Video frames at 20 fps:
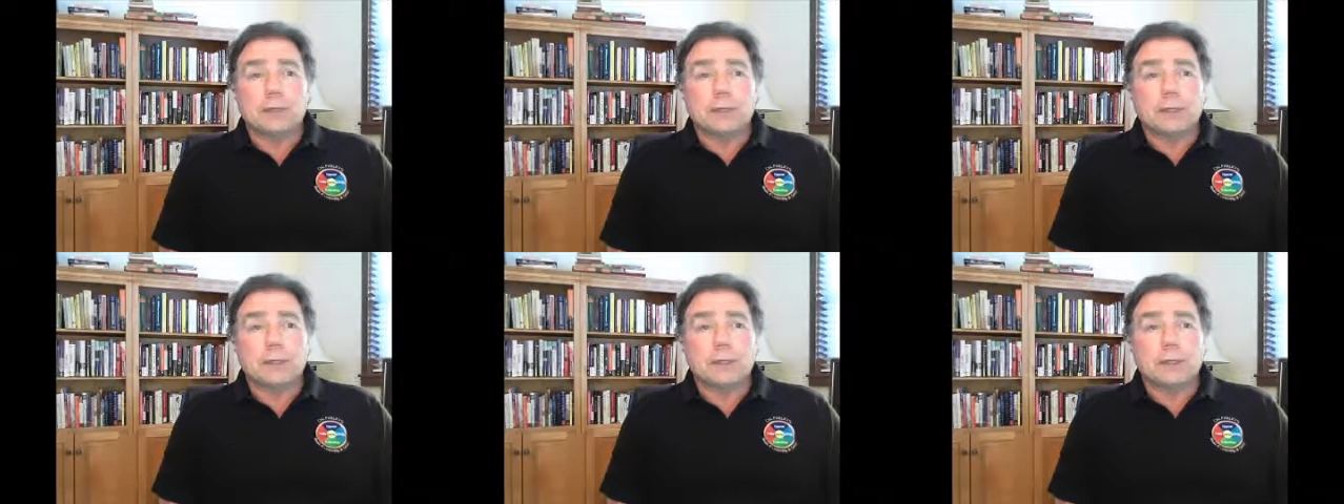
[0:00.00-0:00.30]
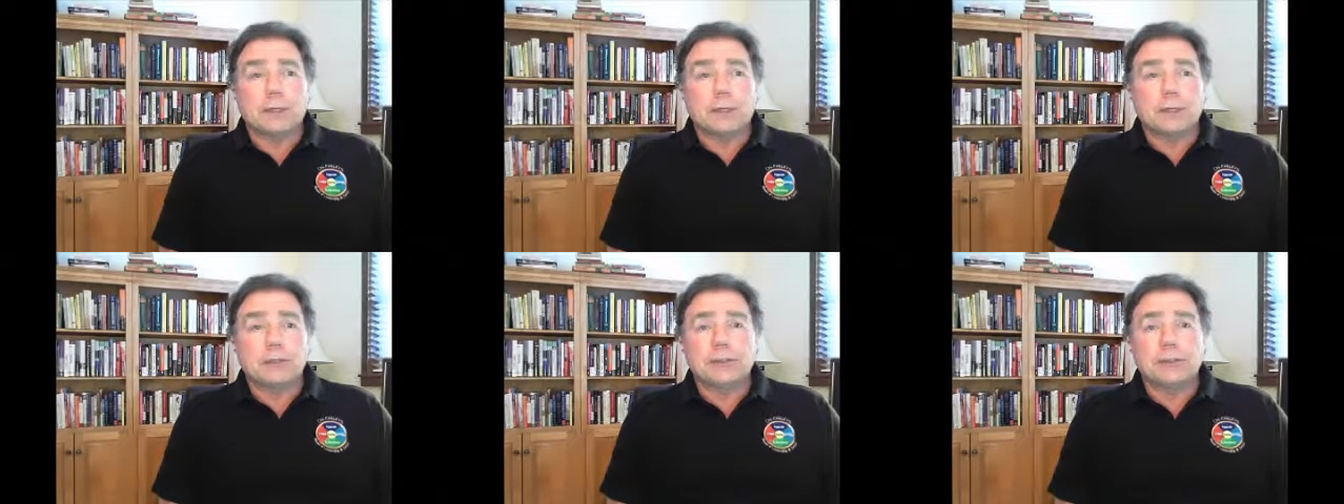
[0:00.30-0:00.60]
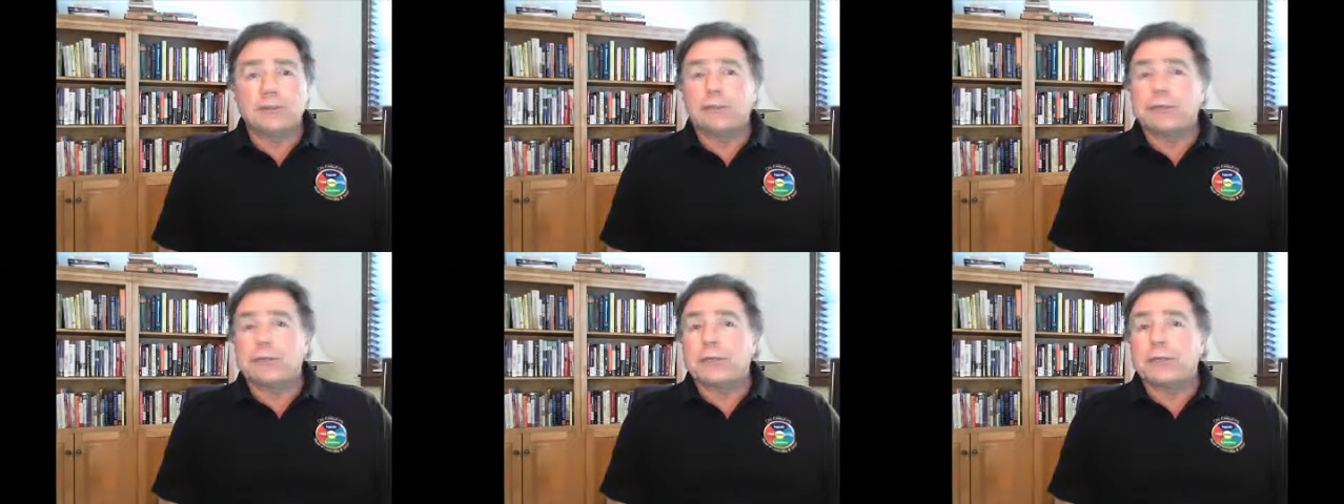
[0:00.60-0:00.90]
with
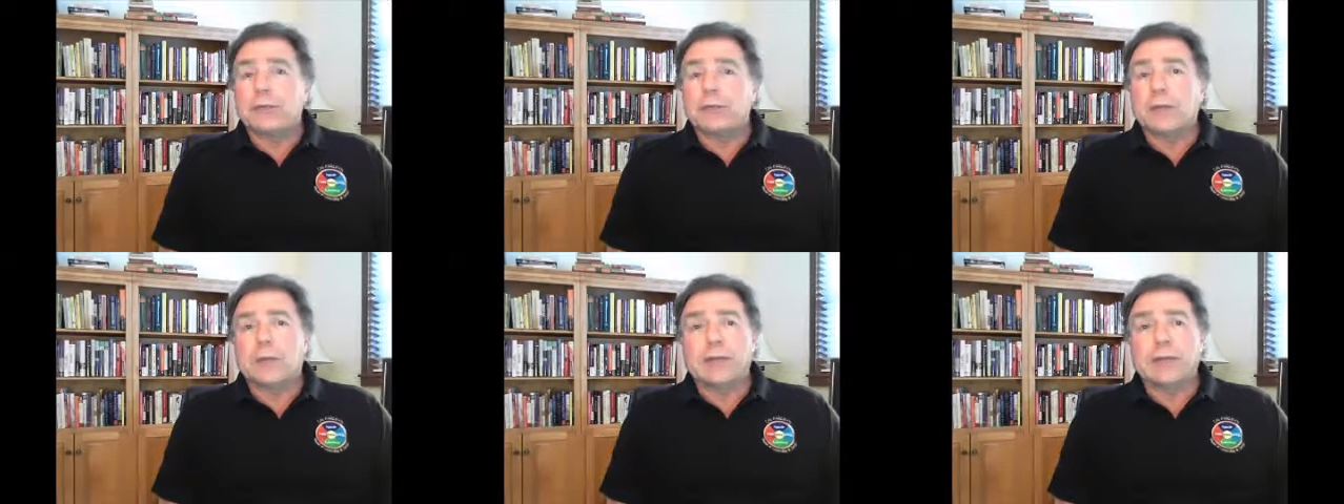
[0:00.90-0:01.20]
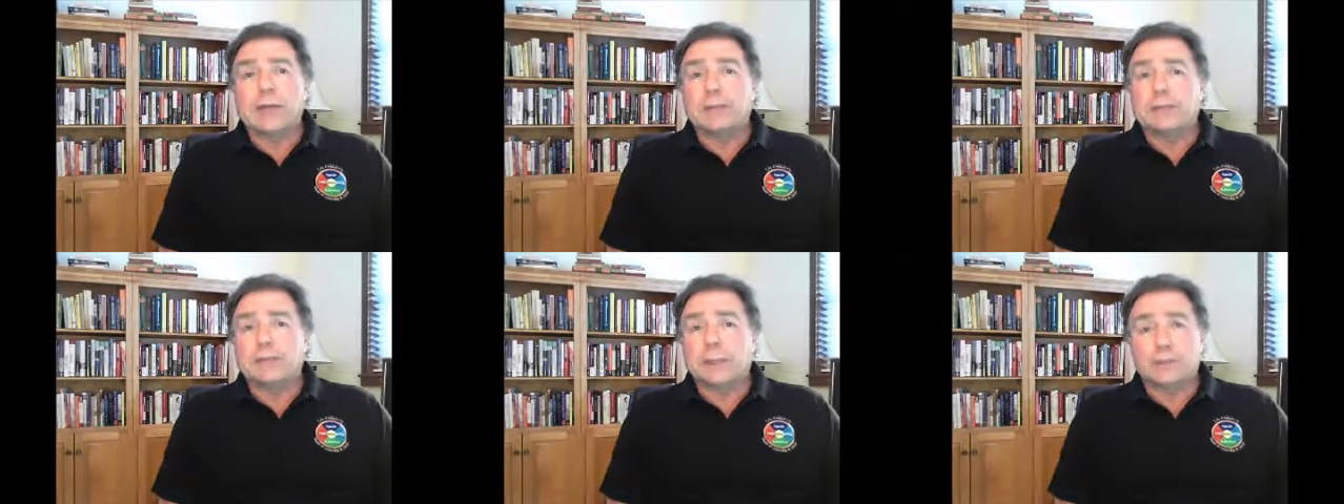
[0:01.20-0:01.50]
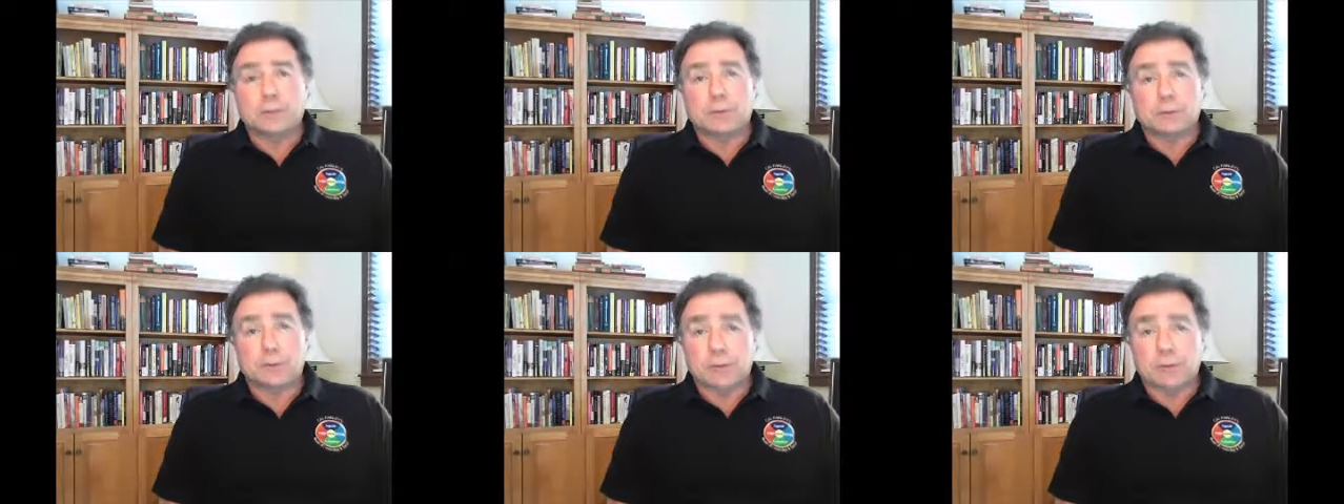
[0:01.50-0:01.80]
extreme,
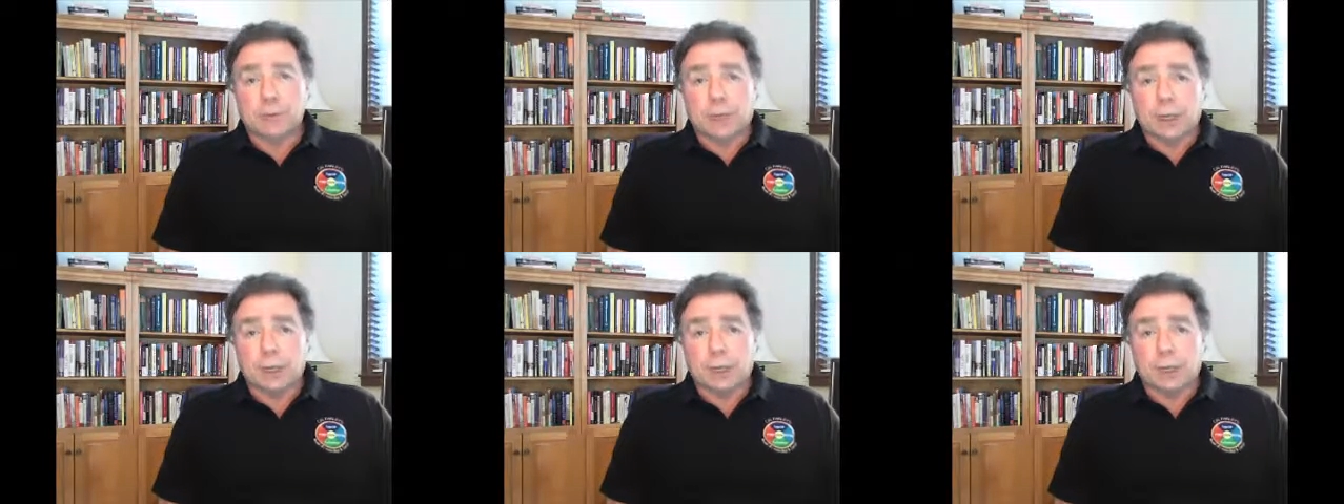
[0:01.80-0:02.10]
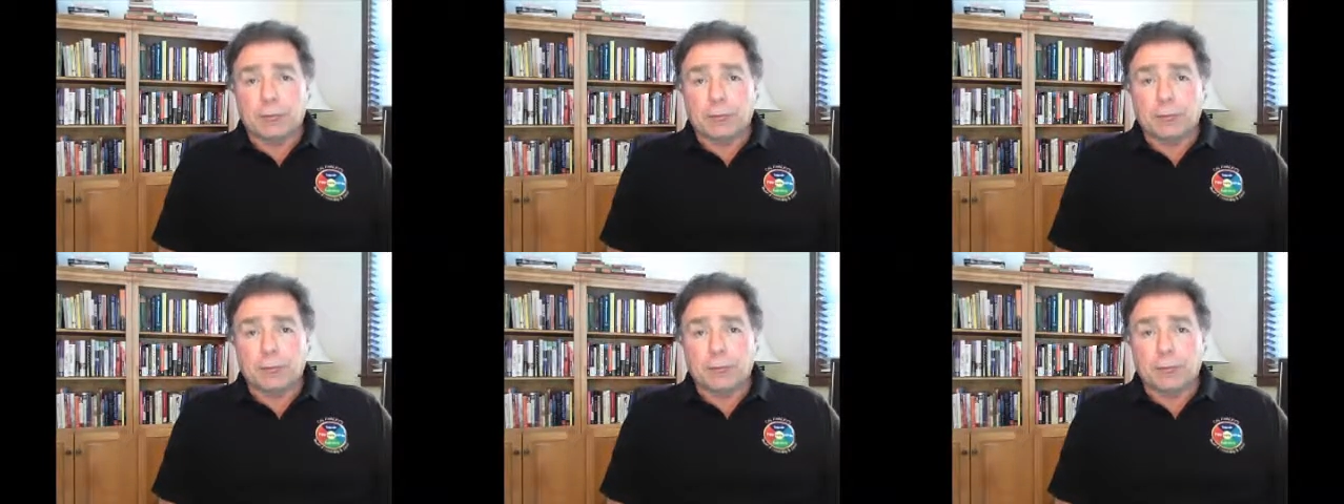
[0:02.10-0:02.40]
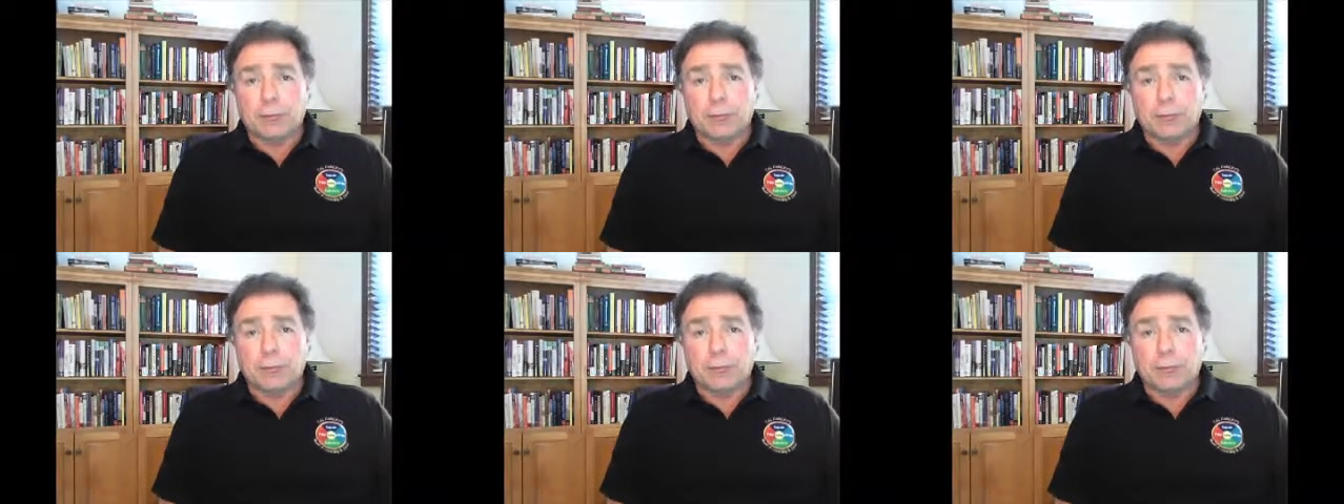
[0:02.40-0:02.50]
unacceptable behavior.